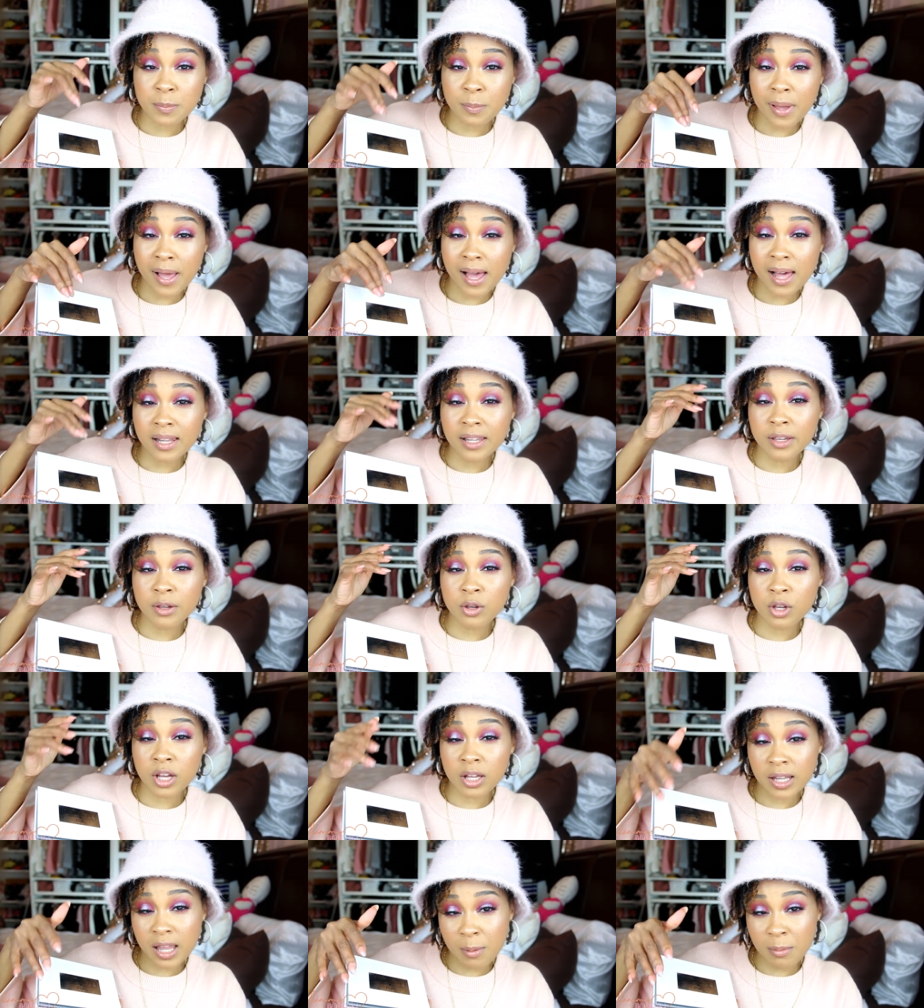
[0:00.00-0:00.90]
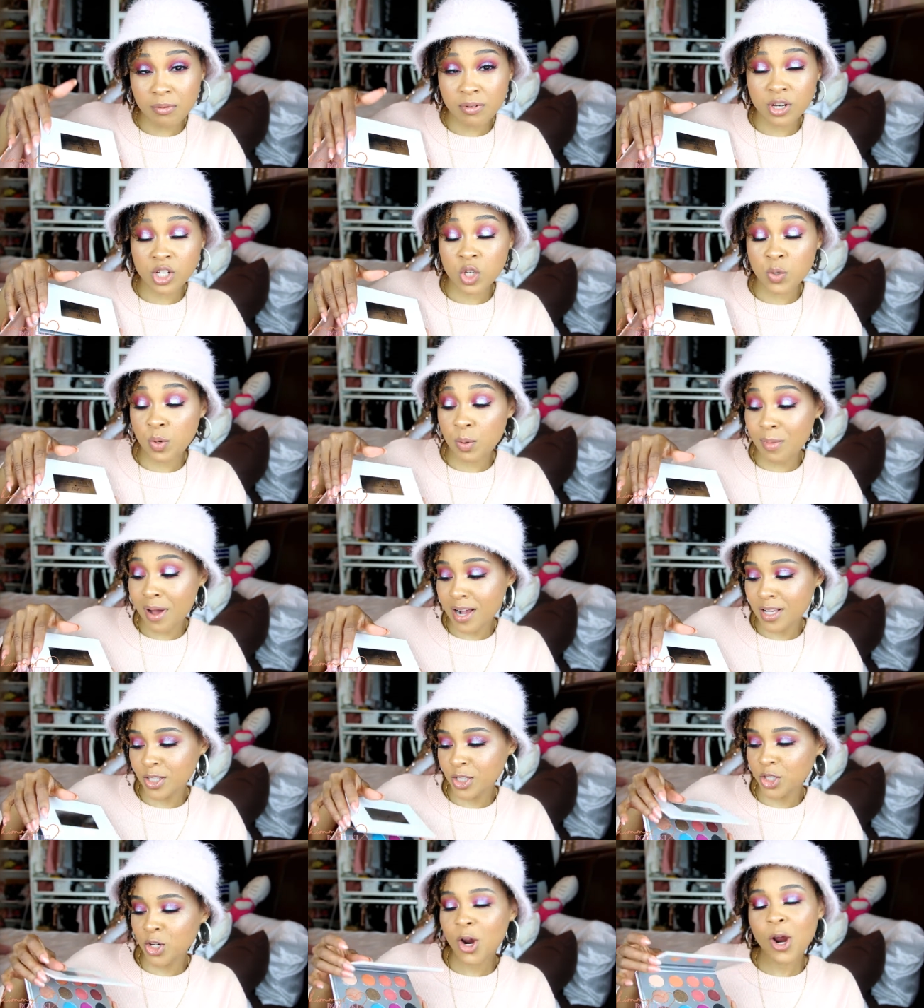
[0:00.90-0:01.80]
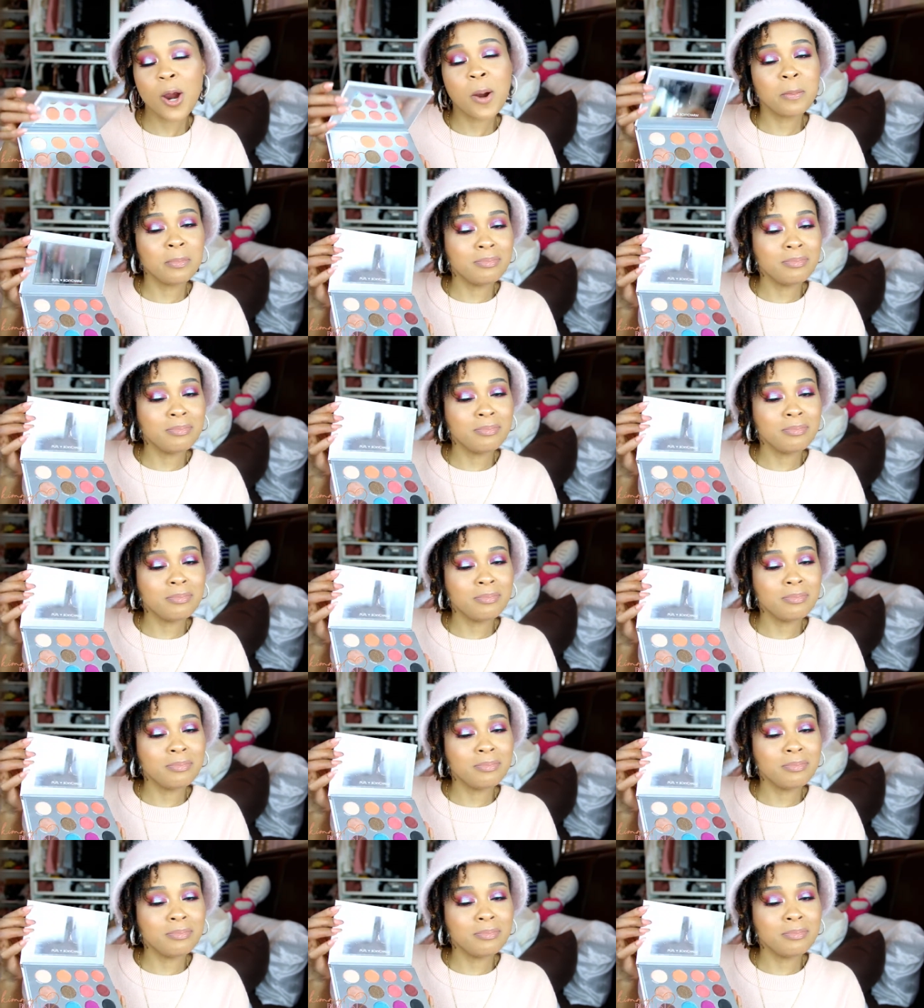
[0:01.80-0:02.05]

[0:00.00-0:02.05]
palette collaboration with BoxyCharm.